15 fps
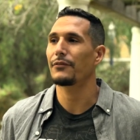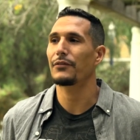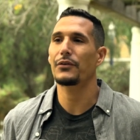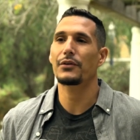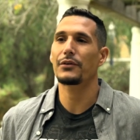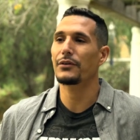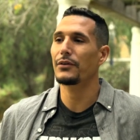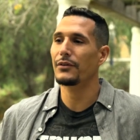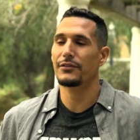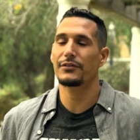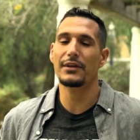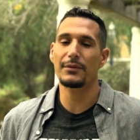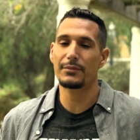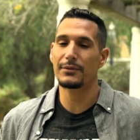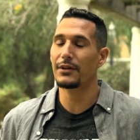If you can do the
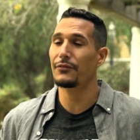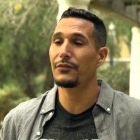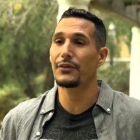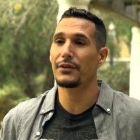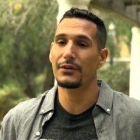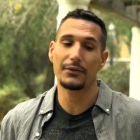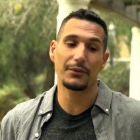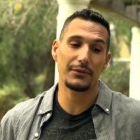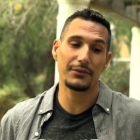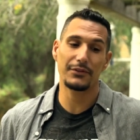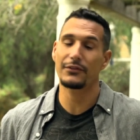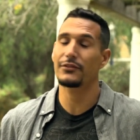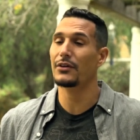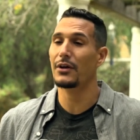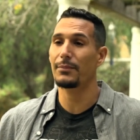same stuff you can do in
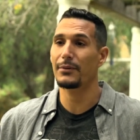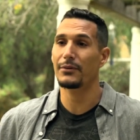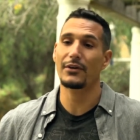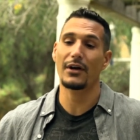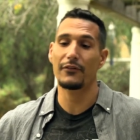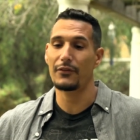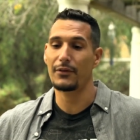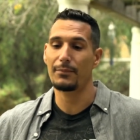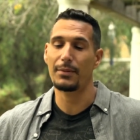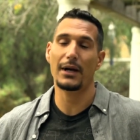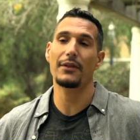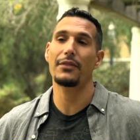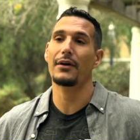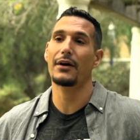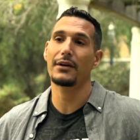C# and Java and
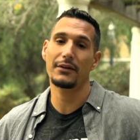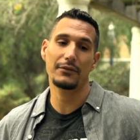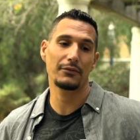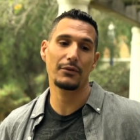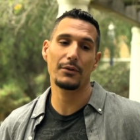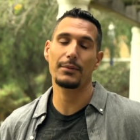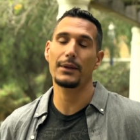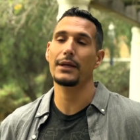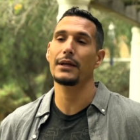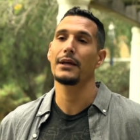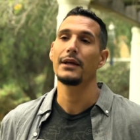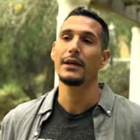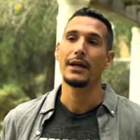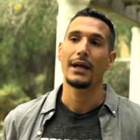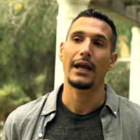Python and Ruby
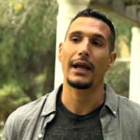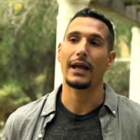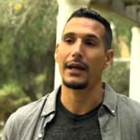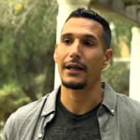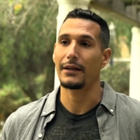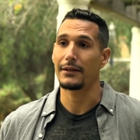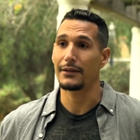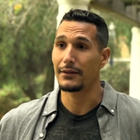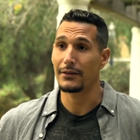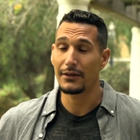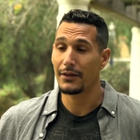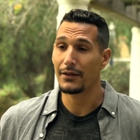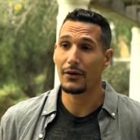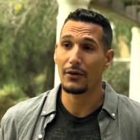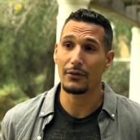and
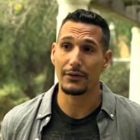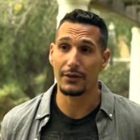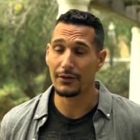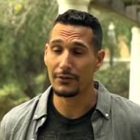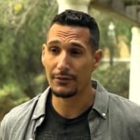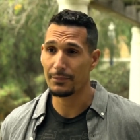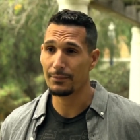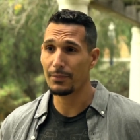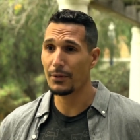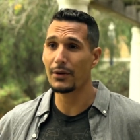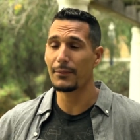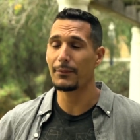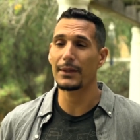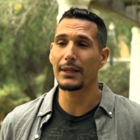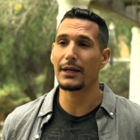all the other
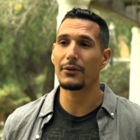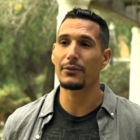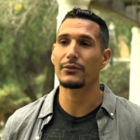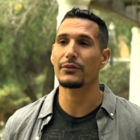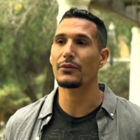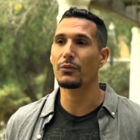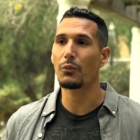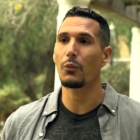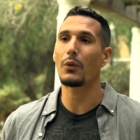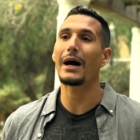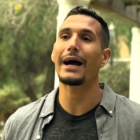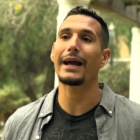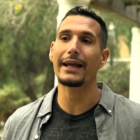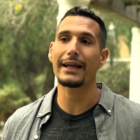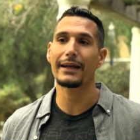programming languages,
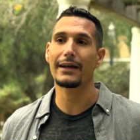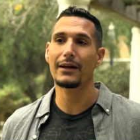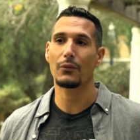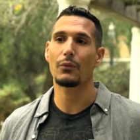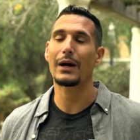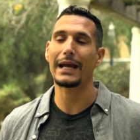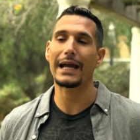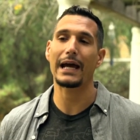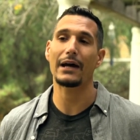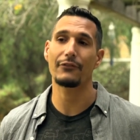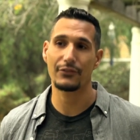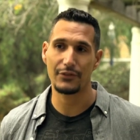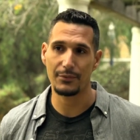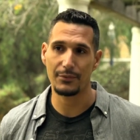why have